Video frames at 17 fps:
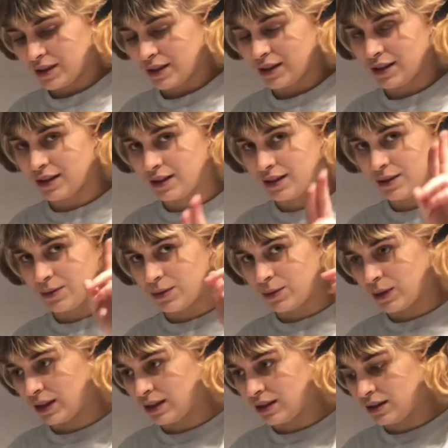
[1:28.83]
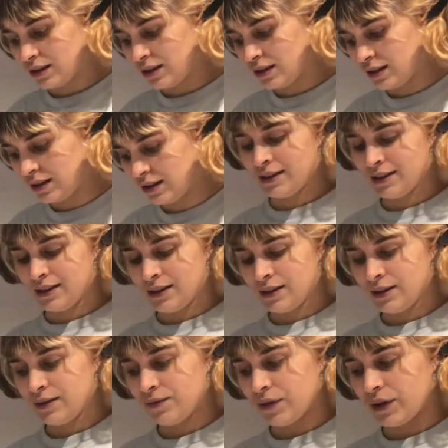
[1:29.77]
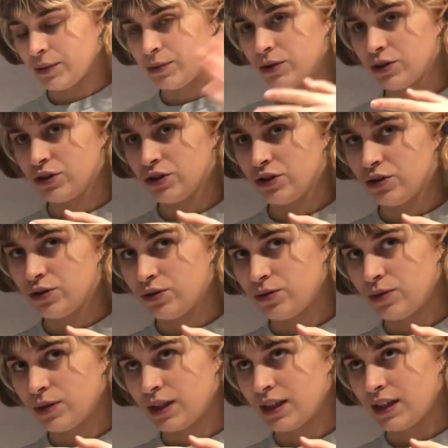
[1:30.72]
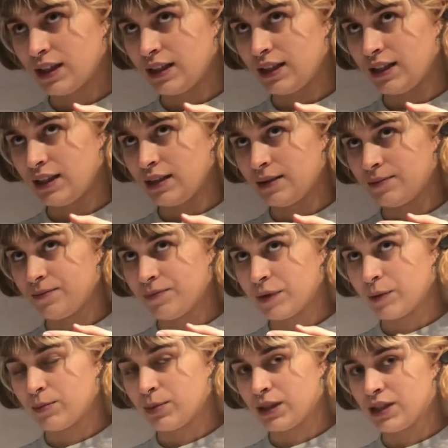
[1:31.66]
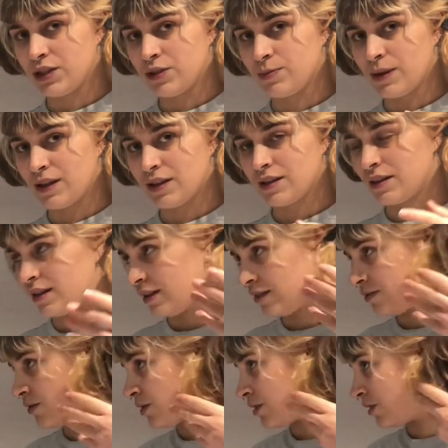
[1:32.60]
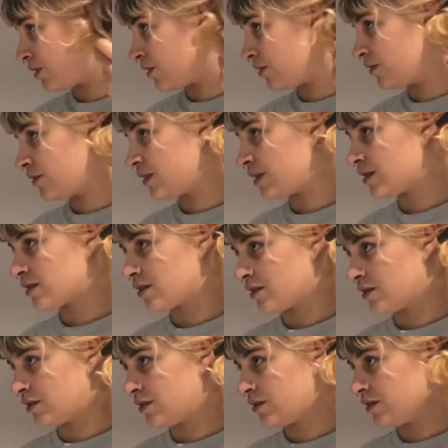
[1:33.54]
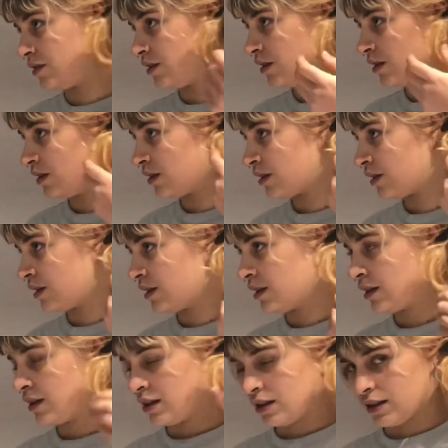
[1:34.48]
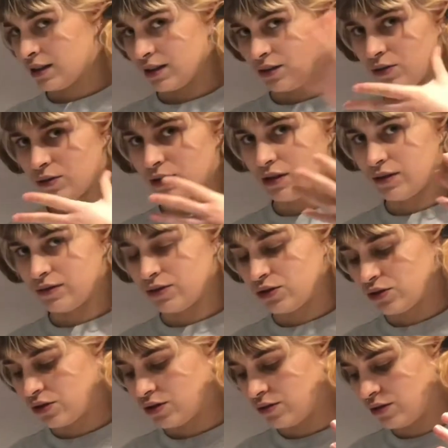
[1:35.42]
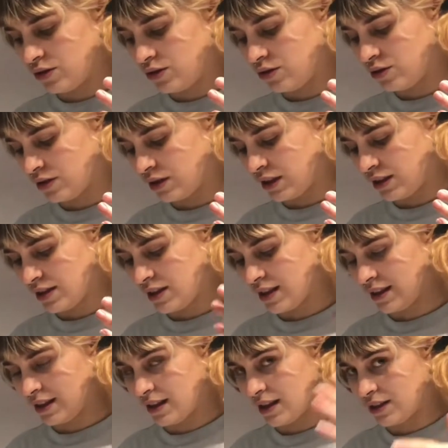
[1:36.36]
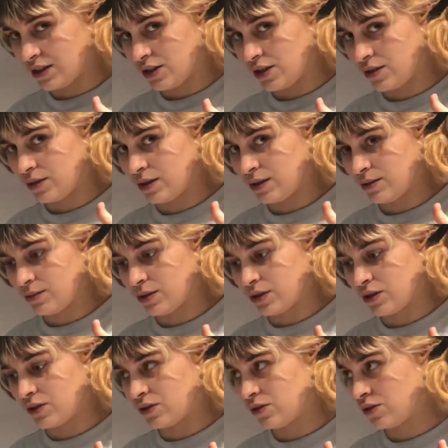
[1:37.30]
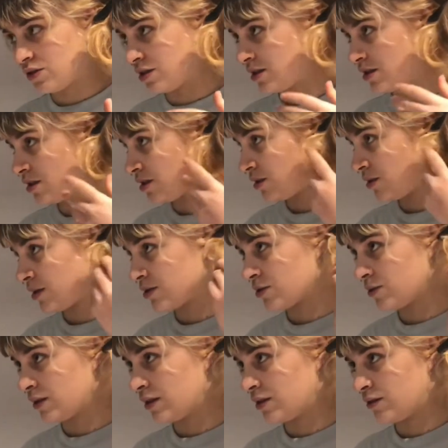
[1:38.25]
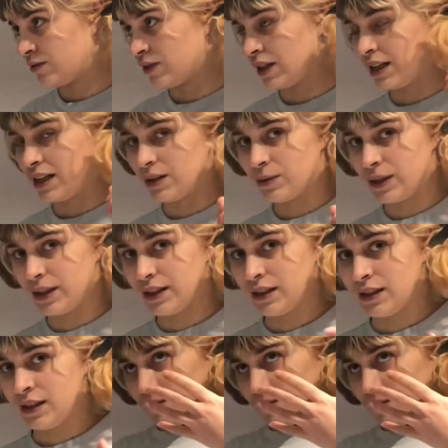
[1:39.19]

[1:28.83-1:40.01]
And now we wait. I'm gonna do a bleach bath after on this lot, like all over, just to neutralise it and then tone it, because it still has quite a lot of yellow in it.